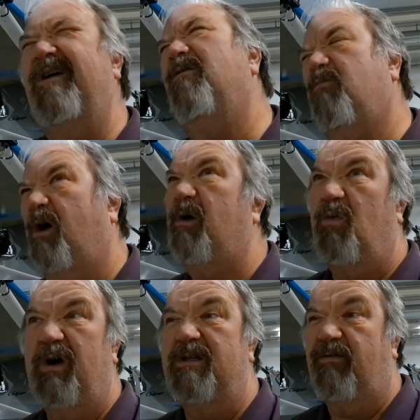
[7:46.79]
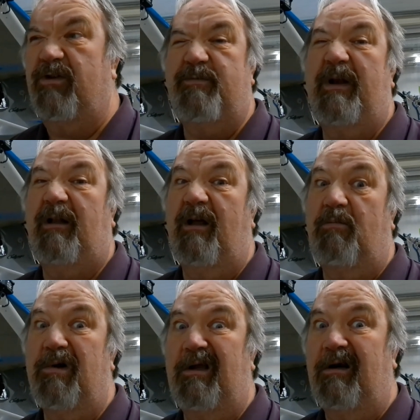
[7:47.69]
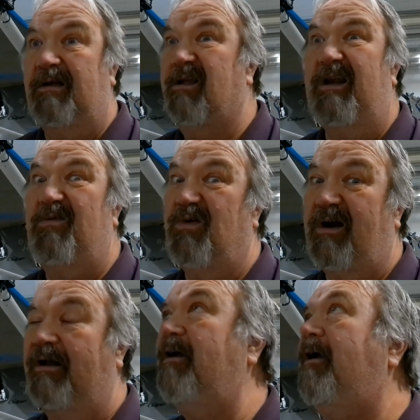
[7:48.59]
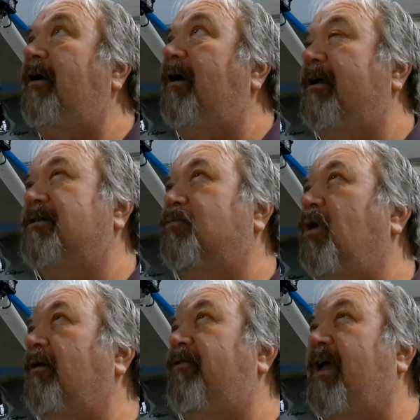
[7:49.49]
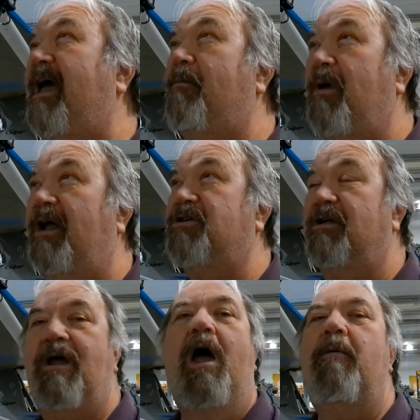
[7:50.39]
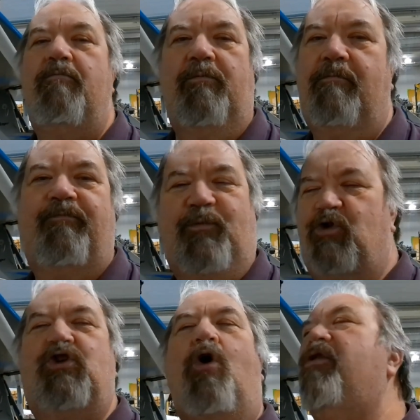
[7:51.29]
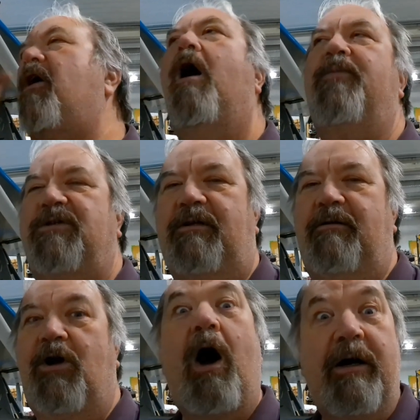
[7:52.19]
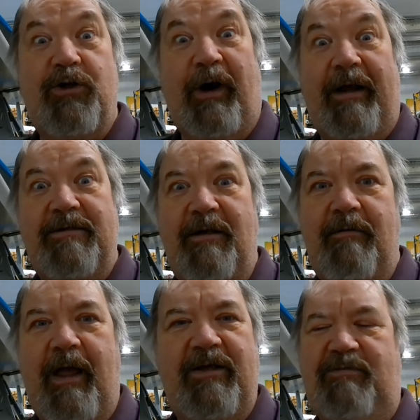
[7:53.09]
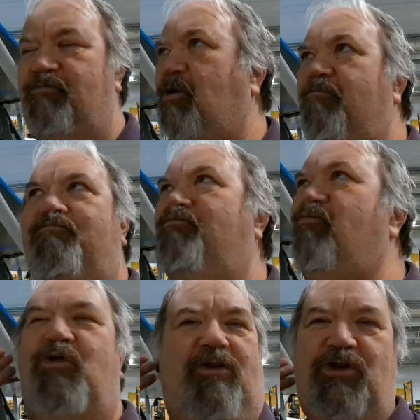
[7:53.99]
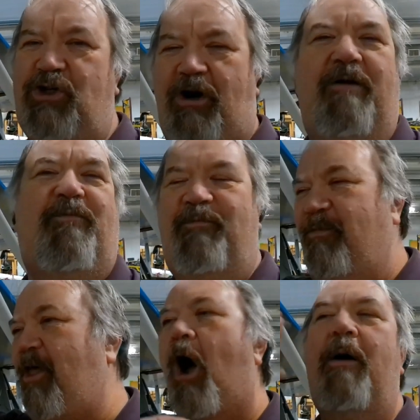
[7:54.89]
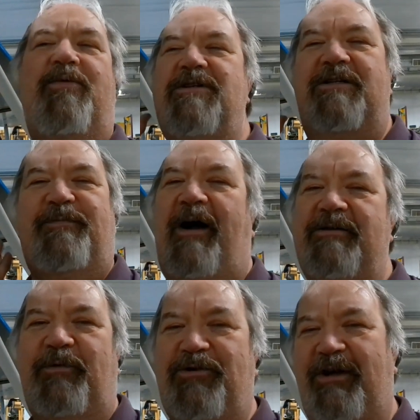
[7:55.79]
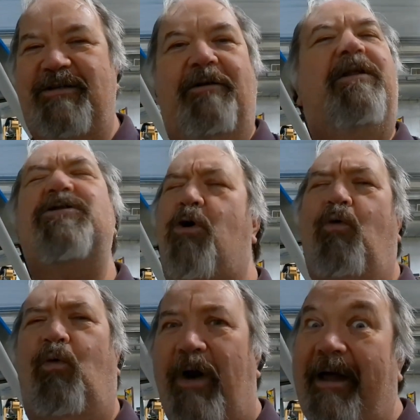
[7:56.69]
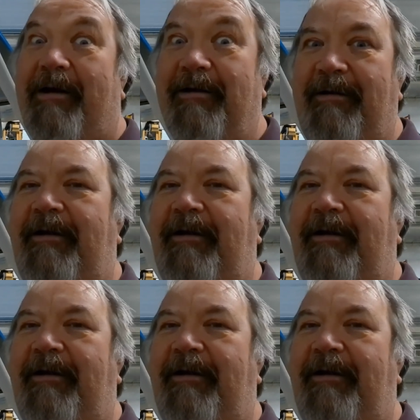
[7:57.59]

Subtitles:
Well, it probably was if I spent a lot of money on it, and I didn't want to. I said, well, if you can't match it, go the opposite, contrast, as sharp opposite as possible. So I said, let's go red.